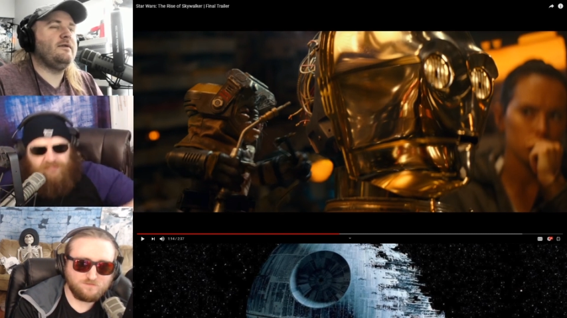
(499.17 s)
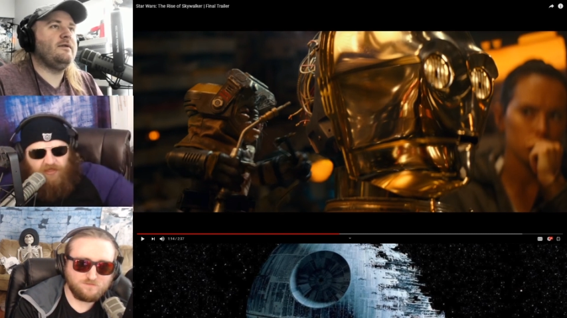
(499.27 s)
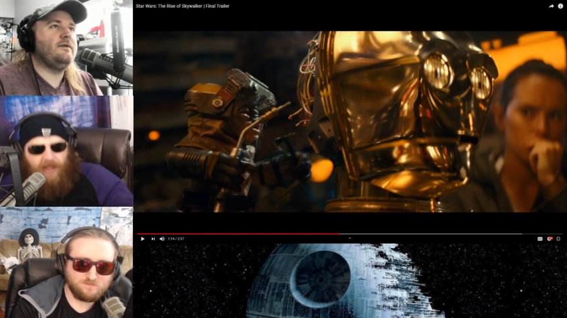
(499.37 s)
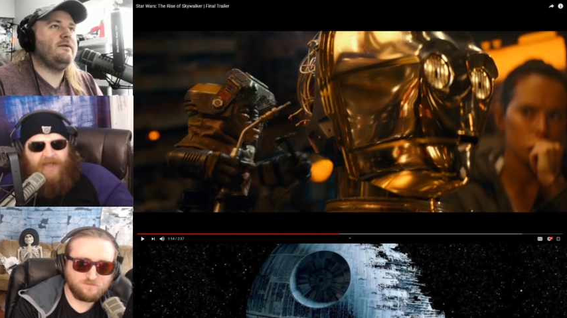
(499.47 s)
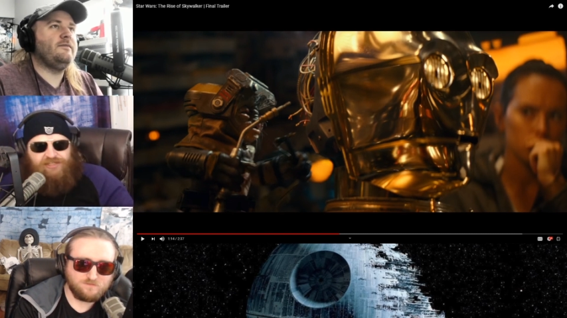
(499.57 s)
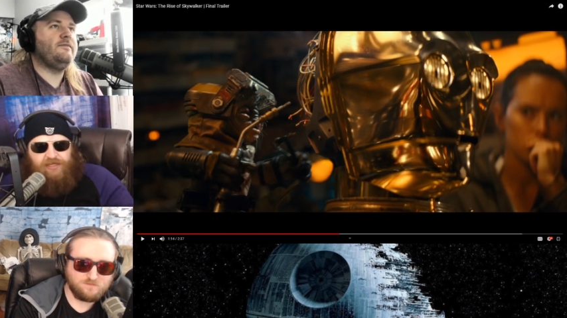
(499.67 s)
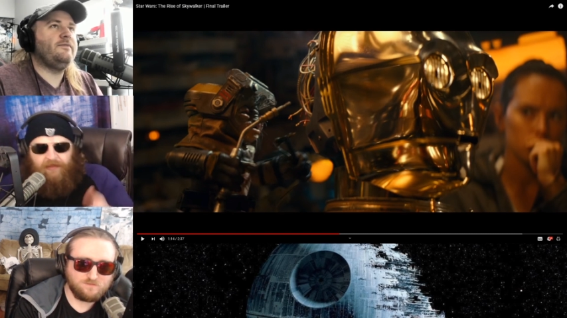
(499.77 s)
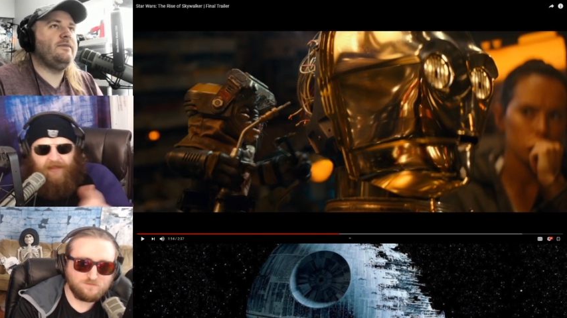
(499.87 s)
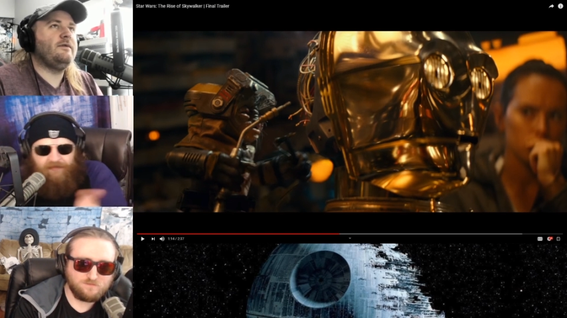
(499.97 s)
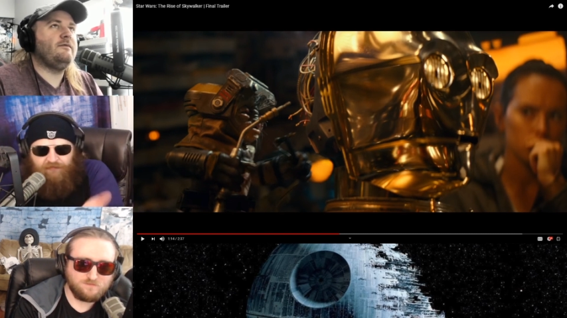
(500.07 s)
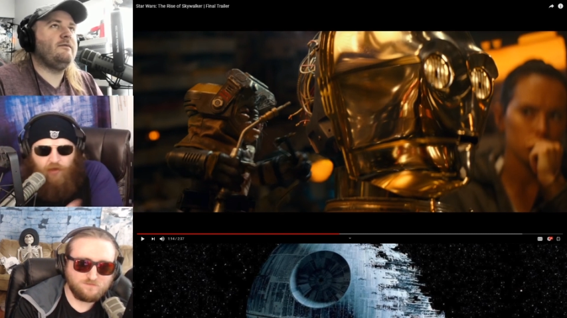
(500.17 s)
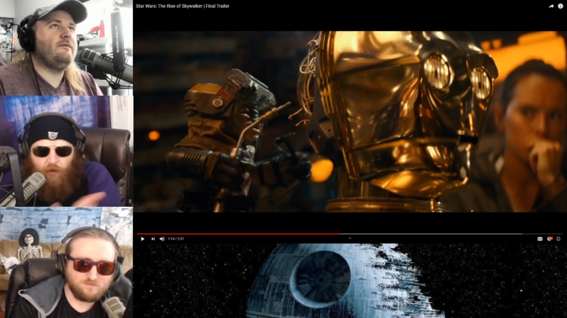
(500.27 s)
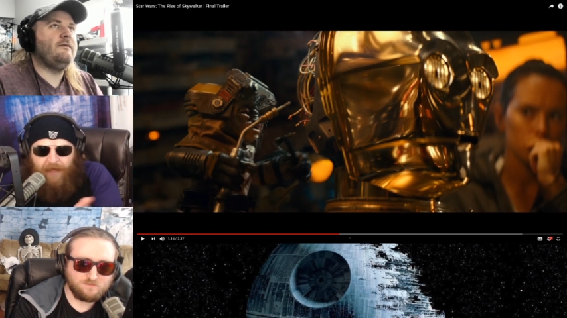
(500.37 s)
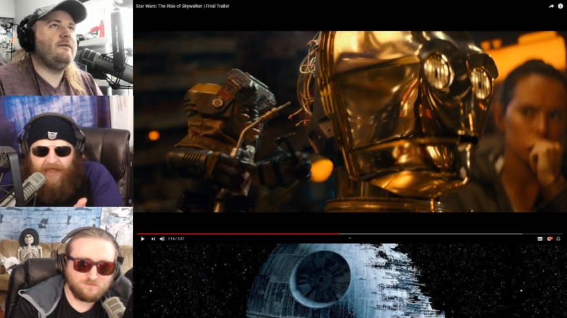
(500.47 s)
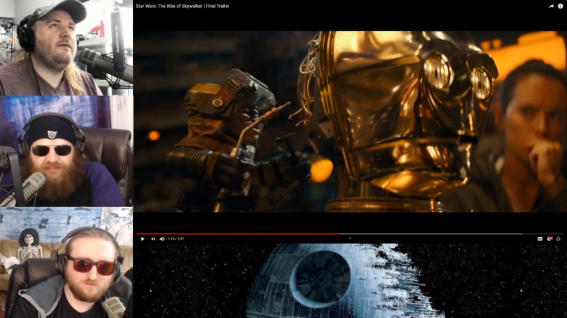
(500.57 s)
Speaker 1: clashing. Like if you go
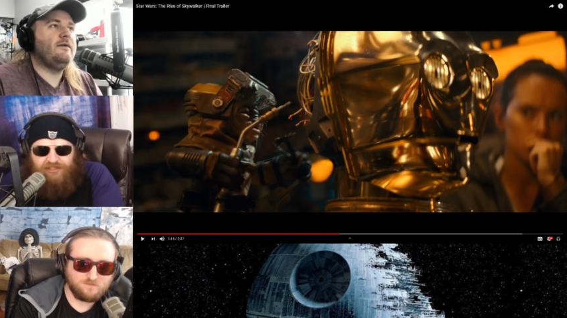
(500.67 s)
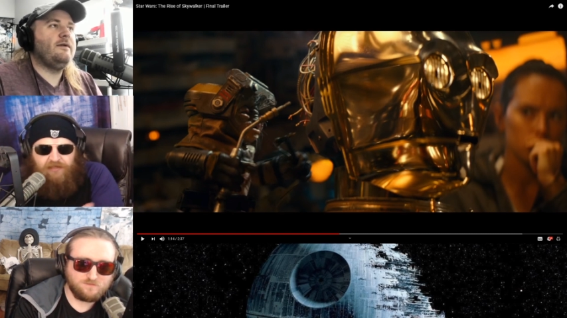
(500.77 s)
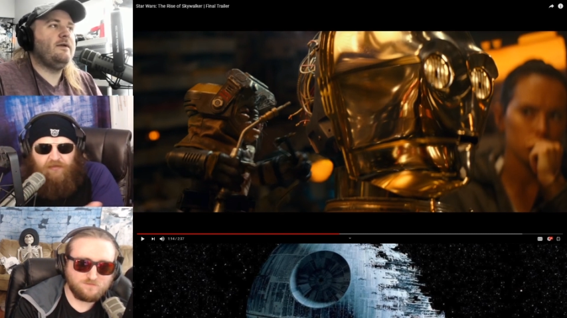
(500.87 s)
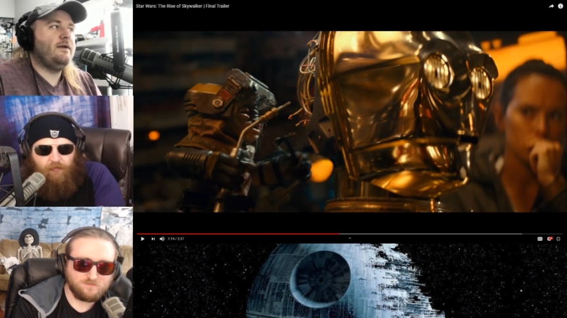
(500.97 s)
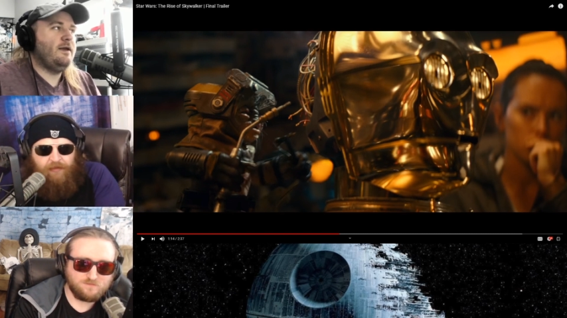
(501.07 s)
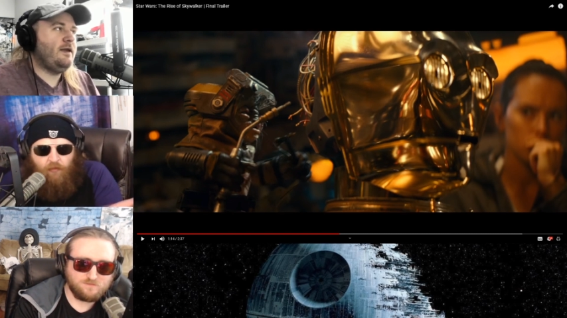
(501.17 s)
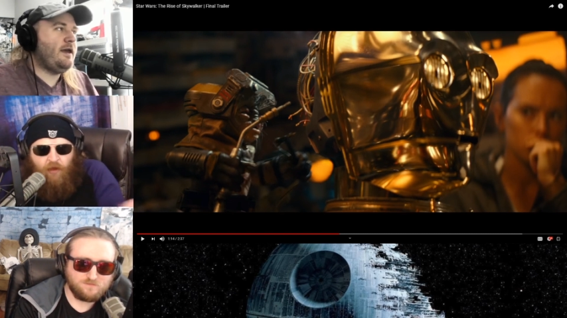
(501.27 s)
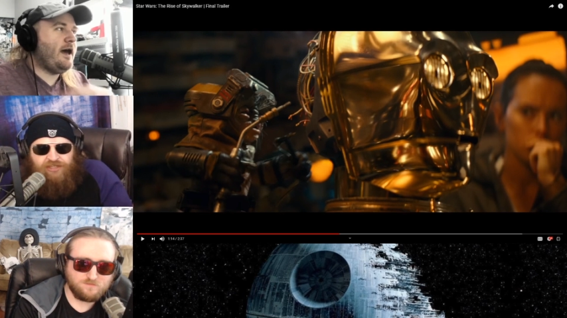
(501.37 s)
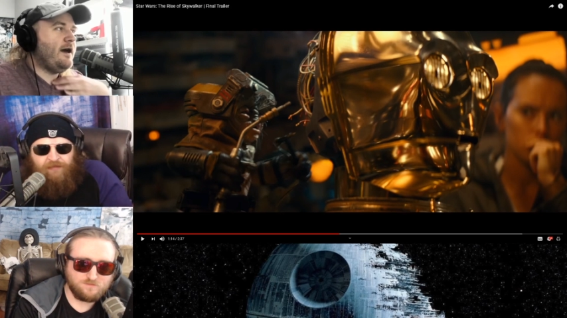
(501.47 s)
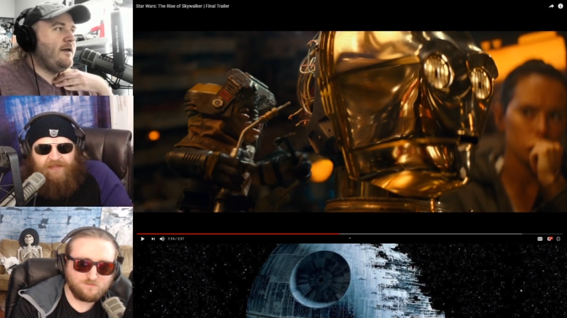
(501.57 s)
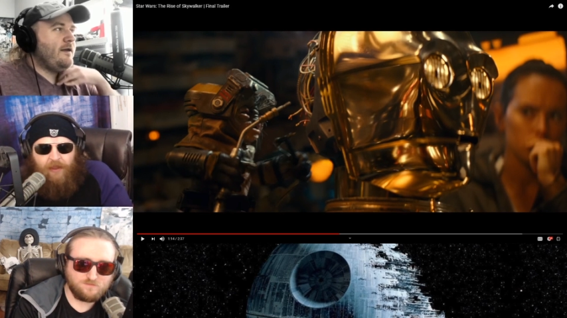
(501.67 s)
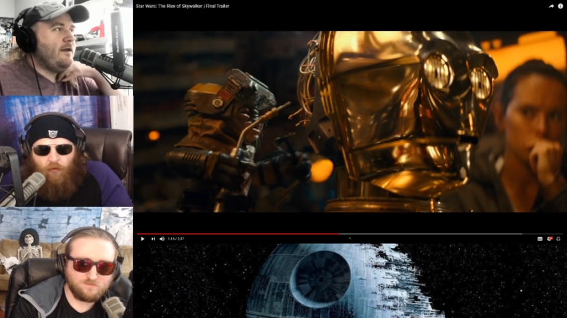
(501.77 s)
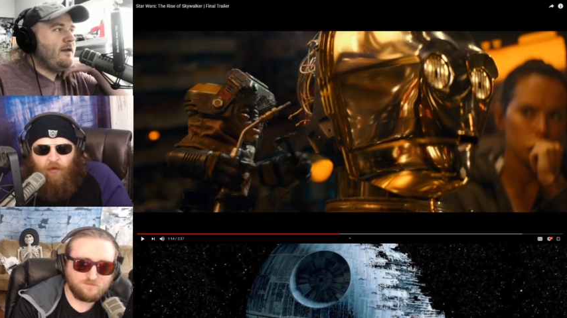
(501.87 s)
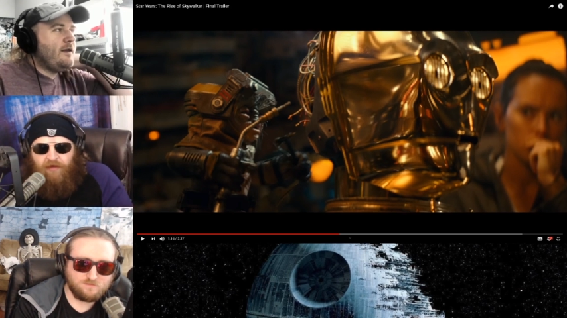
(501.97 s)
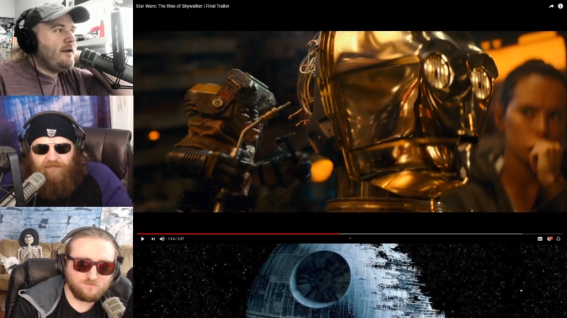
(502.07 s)
back just a little bit and watch yeah. it at that
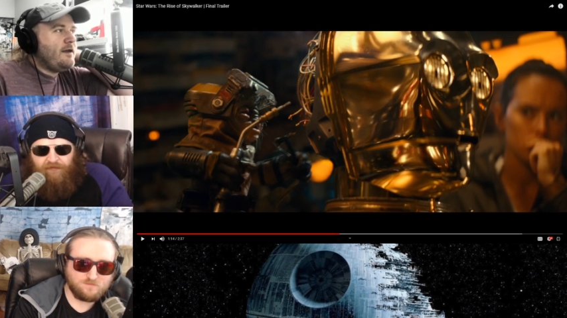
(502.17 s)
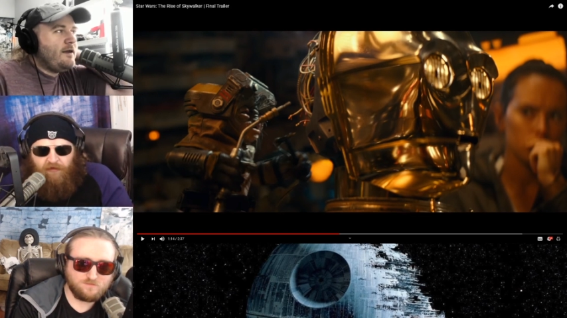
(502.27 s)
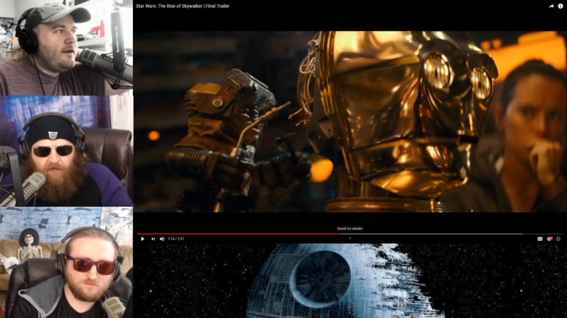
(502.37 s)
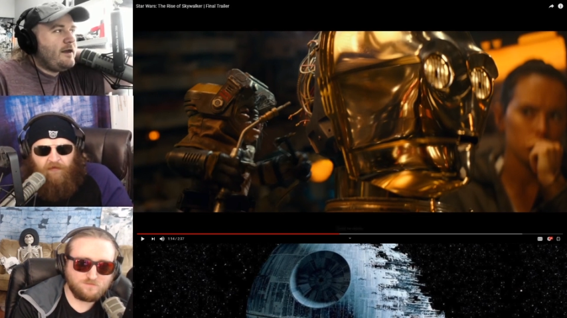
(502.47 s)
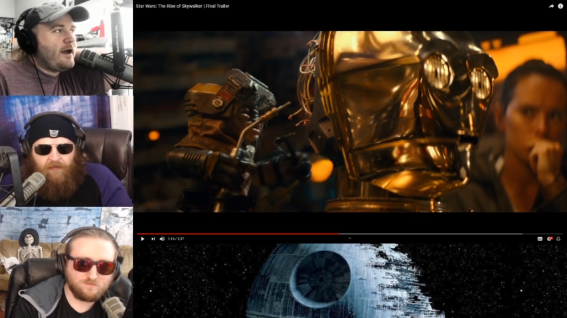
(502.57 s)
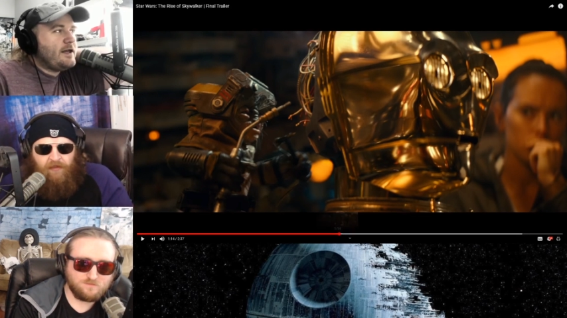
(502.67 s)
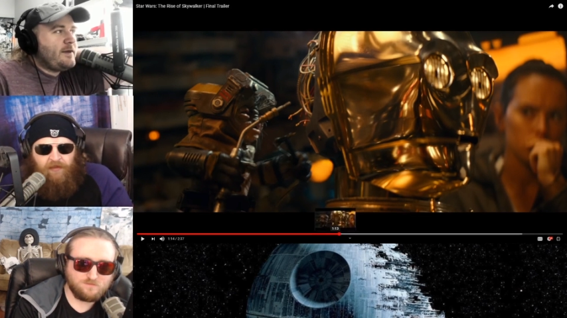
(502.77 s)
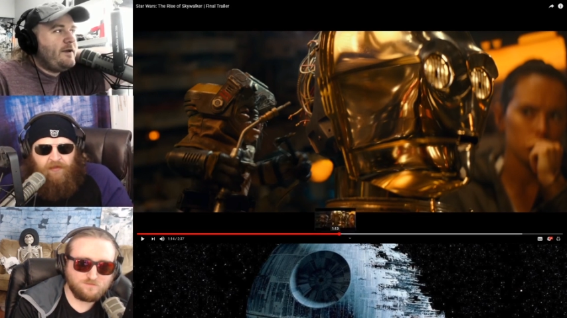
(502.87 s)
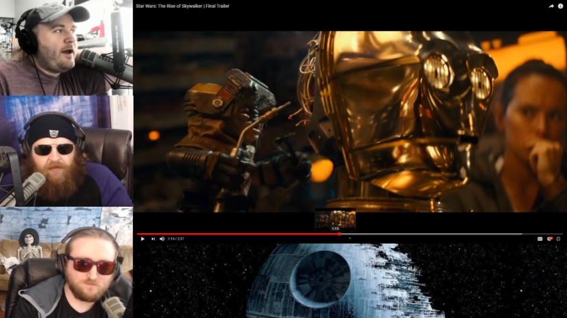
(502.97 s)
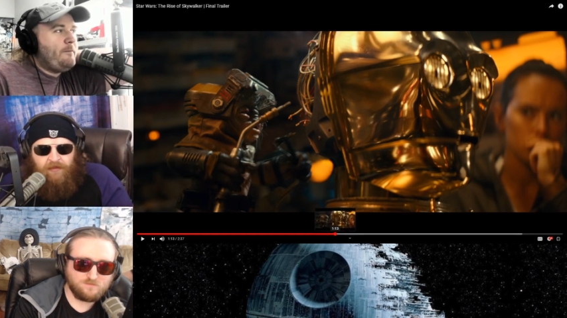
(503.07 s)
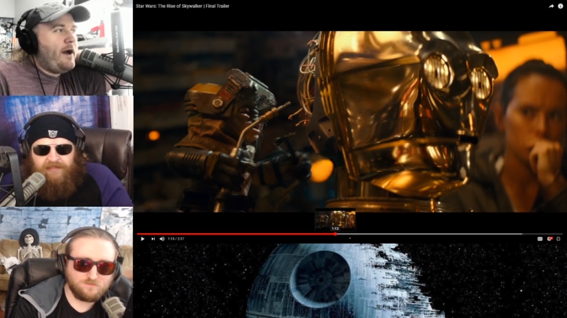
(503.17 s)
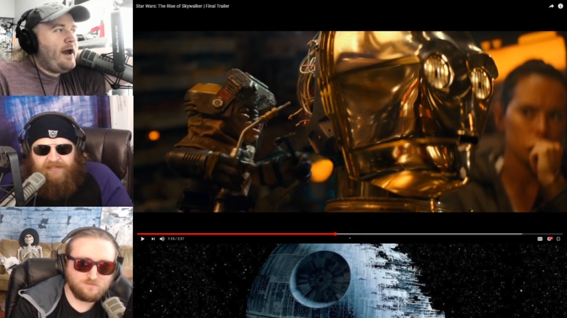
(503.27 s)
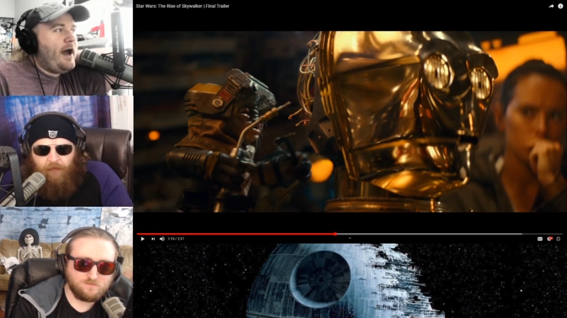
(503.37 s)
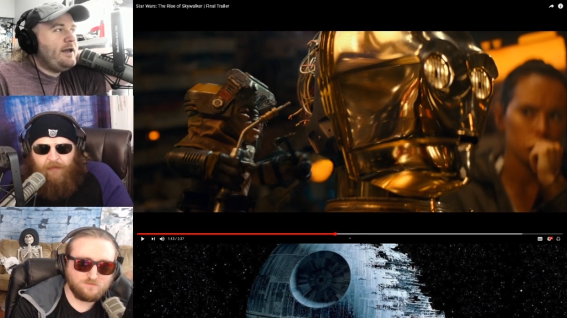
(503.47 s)
waterfall. Yeah,
Speaker 2: because I mean, uh, my eyes.